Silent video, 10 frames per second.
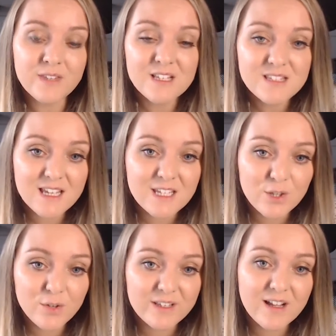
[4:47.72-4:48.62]
sending
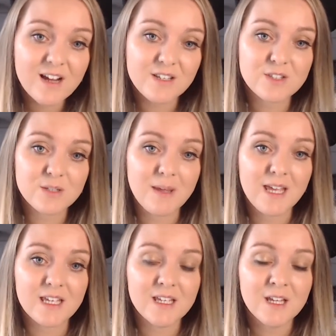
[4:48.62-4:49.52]
loving kindness to
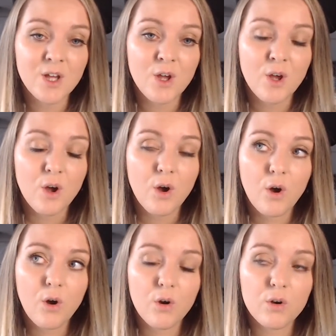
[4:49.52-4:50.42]
me,
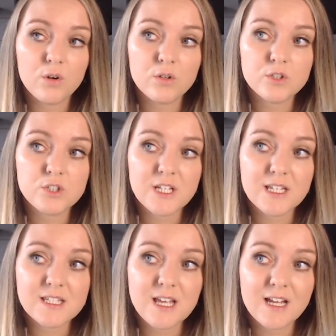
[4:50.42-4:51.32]
or she
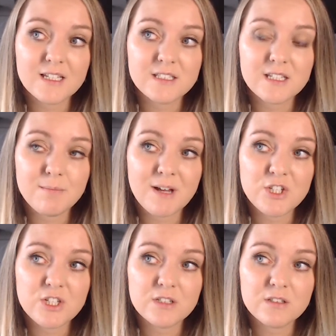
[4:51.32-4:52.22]
said,
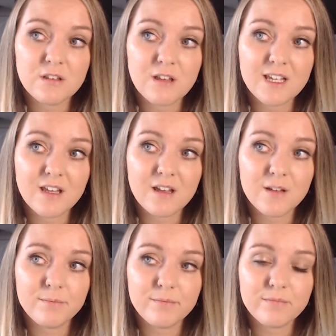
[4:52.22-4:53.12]
imagine like
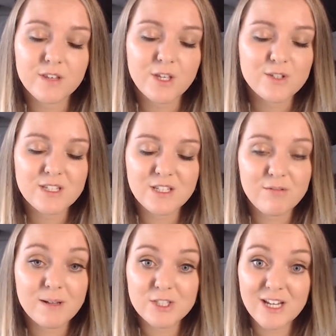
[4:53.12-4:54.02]
using your
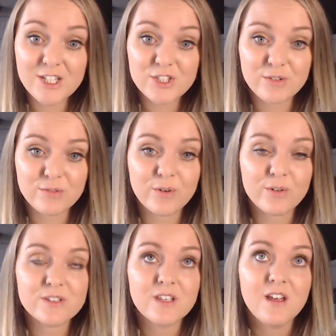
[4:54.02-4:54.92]
imagination, of
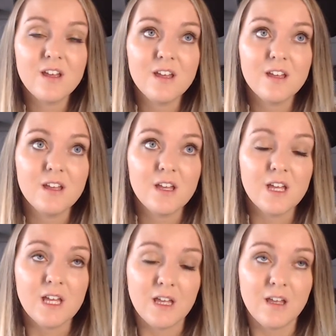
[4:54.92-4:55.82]
course.
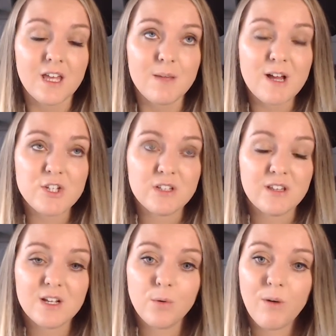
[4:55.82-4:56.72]
Imagine
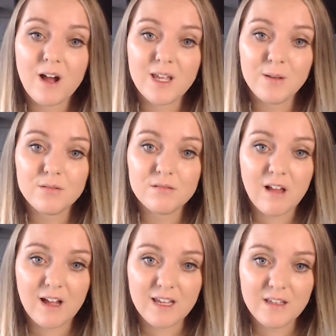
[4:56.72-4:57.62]
like a white
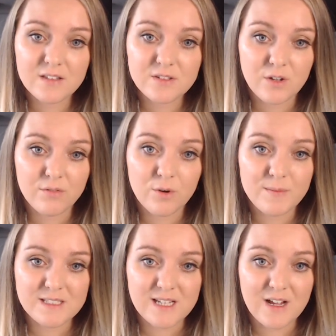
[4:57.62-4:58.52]
light sort of
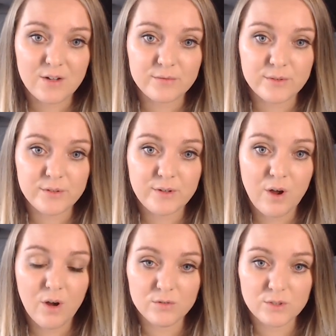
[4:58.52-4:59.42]
coming down
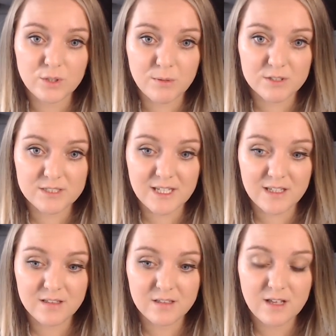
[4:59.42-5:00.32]
on your
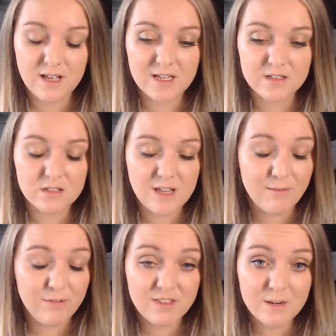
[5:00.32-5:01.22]
body, and
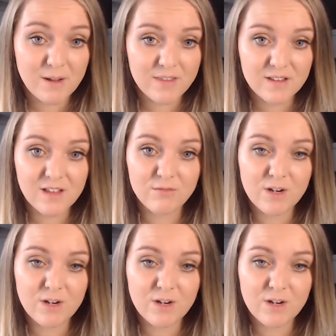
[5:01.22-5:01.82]
everything about that light